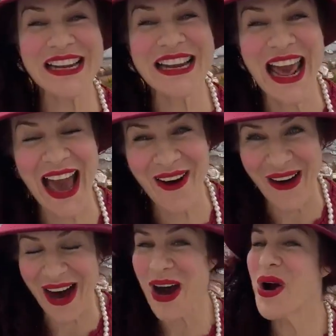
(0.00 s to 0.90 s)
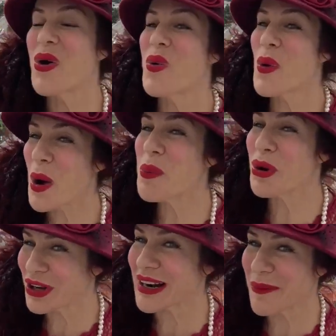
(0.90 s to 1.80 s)
in an hour. We'll
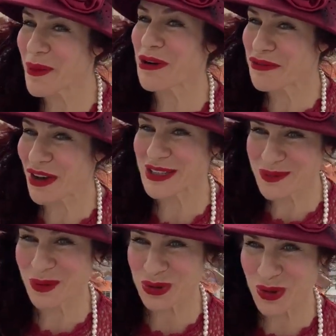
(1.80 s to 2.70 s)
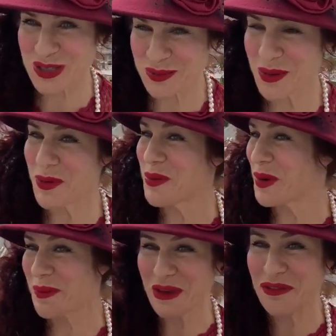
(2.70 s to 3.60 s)
put it up on Facebook. Trust me, we'll
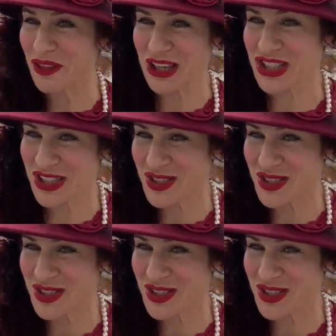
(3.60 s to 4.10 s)
put a big flashing